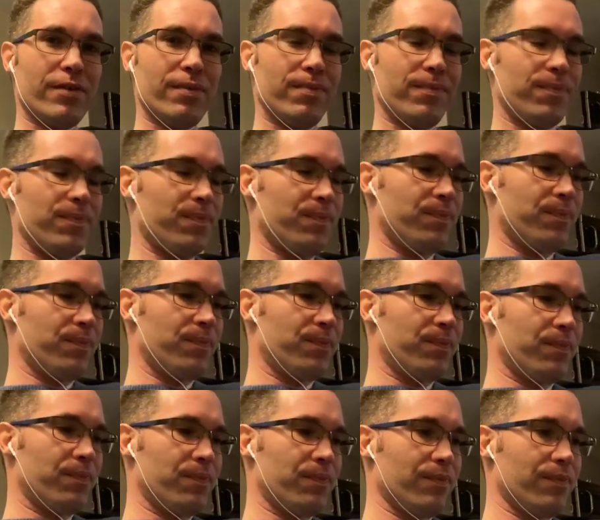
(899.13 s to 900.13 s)

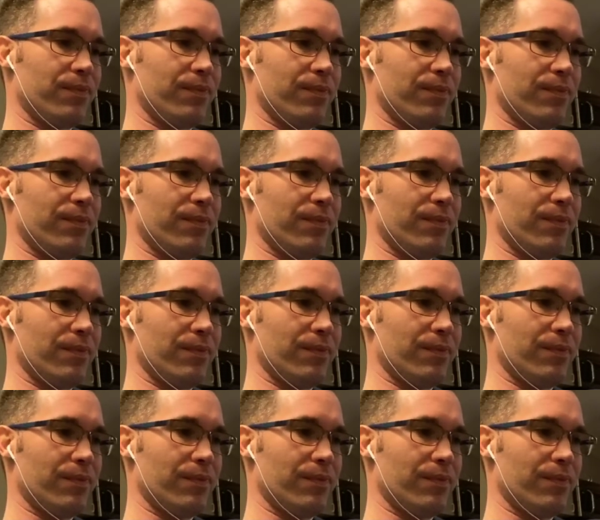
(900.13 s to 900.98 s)
[no speech]